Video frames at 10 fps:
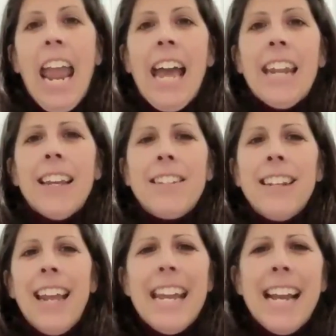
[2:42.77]
And I
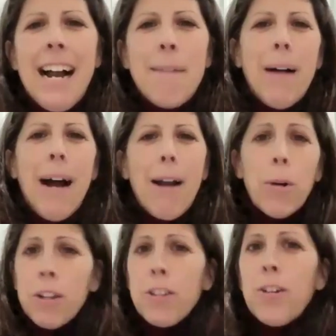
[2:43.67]
said, hey, I
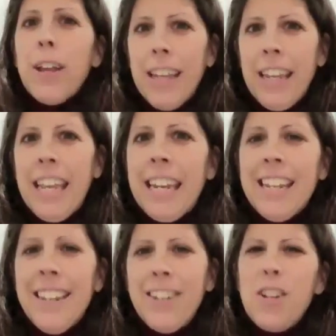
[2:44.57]
want to donate a
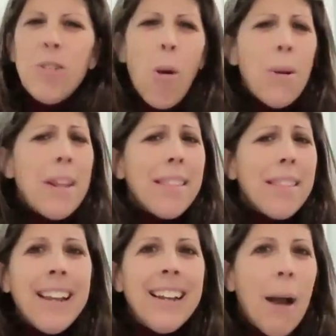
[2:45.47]
kidney. Do you know
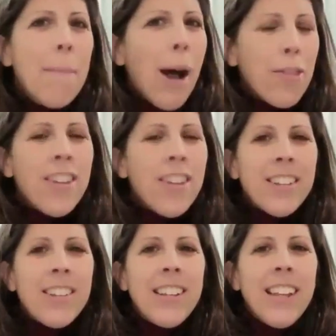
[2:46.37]
anything about
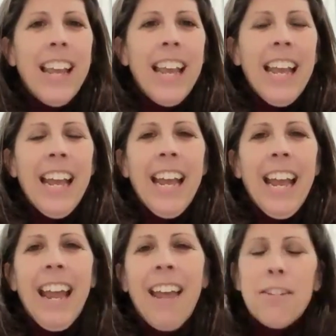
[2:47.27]
this?
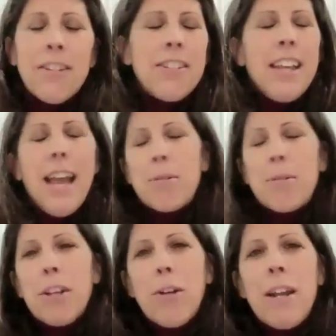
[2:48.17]
And this is the
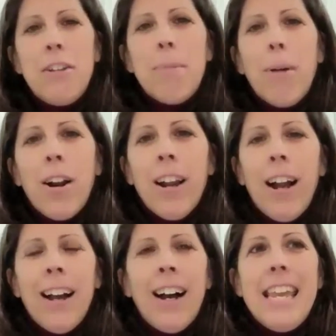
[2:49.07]
absolutely crazy part.
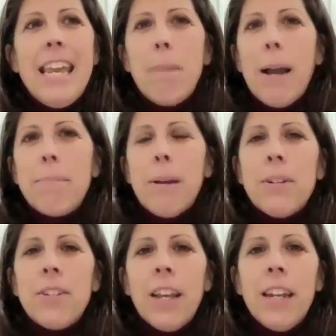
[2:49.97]
He piped
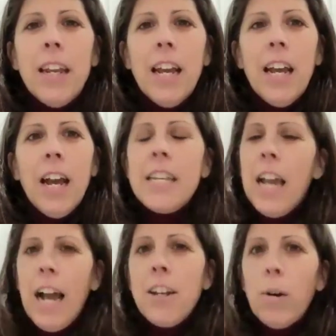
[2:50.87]
up and said,
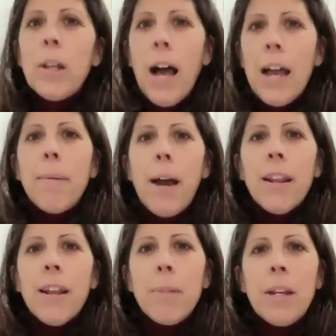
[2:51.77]
yeah, I know a lot
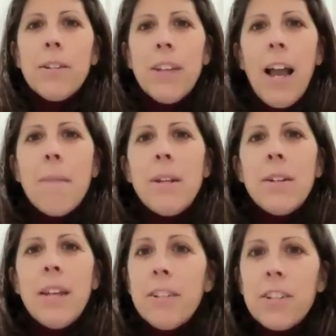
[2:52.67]
about it because I'm
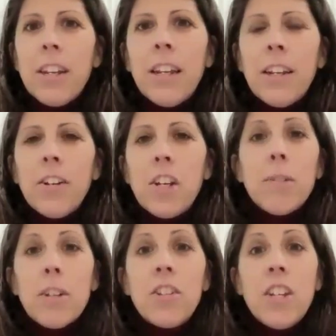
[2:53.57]
in testing
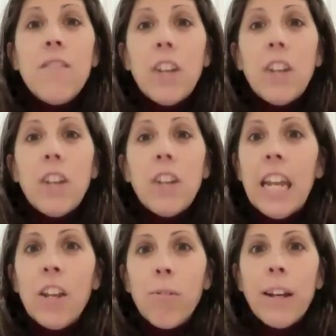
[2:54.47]
to receive a
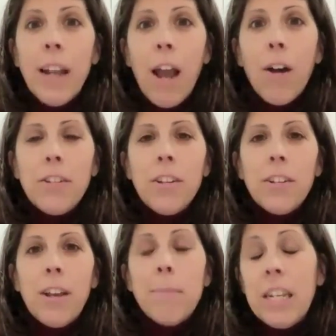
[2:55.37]
kidney right now. He
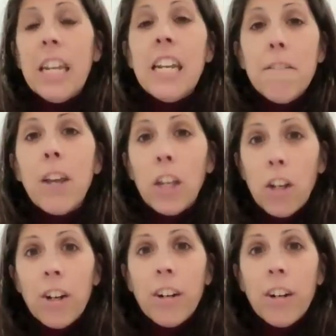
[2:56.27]
says, I'm in kidney failure.